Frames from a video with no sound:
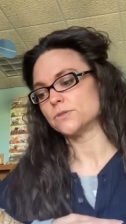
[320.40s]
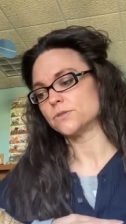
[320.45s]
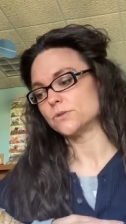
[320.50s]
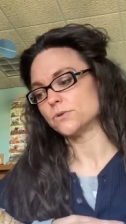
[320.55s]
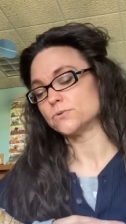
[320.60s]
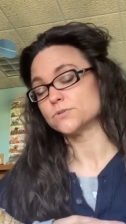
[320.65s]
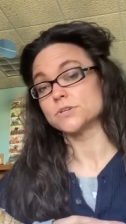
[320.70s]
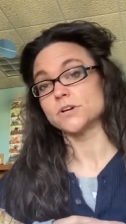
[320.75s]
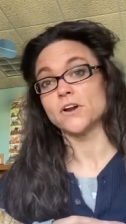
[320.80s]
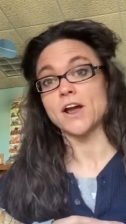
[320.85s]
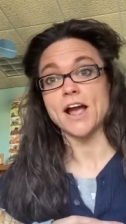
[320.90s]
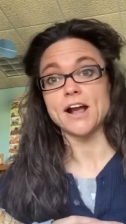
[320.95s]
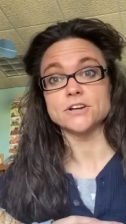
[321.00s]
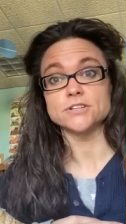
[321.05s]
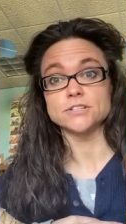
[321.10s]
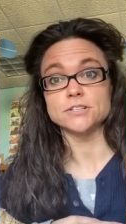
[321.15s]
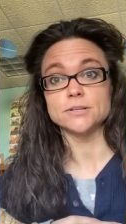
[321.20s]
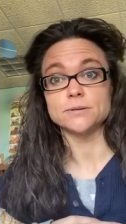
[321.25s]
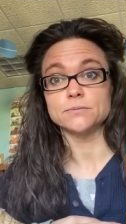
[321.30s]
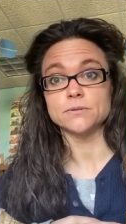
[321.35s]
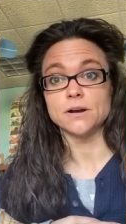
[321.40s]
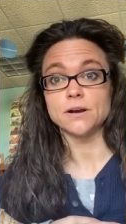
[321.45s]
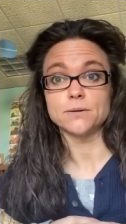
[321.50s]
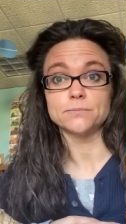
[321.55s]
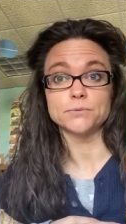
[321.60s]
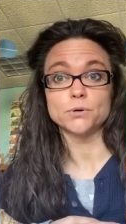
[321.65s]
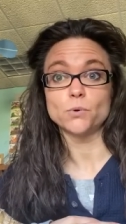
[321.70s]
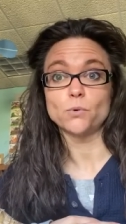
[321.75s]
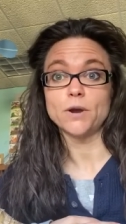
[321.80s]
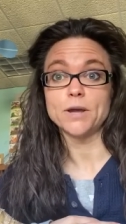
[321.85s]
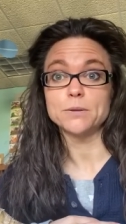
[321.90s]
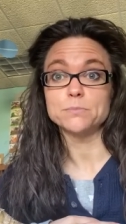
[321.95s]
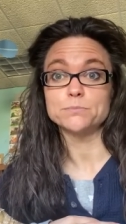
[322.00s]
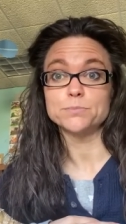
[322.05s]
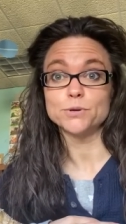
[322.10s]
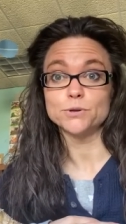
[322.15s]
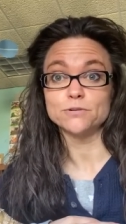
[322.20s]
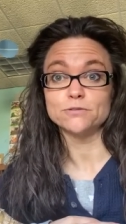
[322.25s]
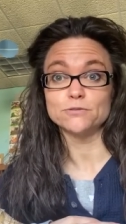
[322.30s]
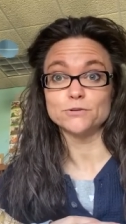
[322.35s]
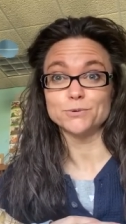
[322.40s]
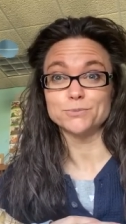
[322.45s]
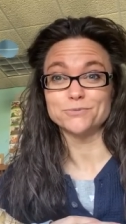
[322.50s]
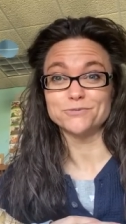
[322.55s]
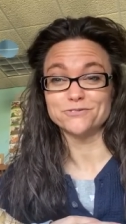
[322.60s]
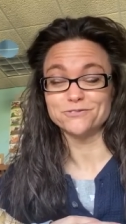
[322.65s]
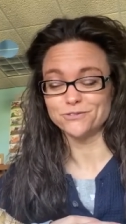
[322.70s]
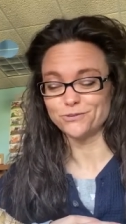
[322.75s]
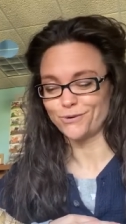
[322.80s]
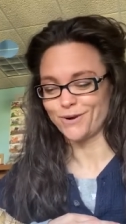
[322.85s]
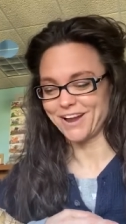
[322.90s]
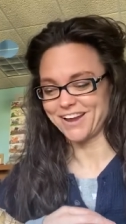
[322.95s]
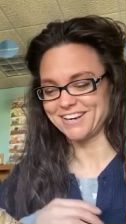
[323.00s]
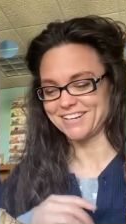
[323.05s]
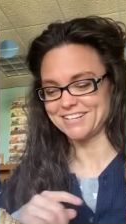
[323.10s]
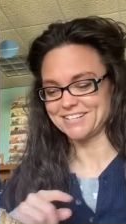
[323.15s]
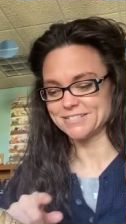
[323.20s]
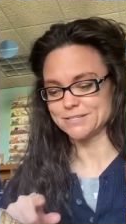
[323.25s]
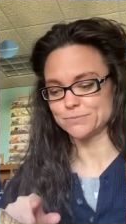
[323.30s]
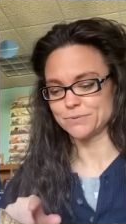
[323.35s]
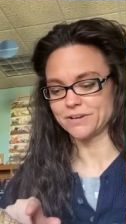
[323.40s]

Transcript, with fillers: those are actually um, quite beautiful varieties.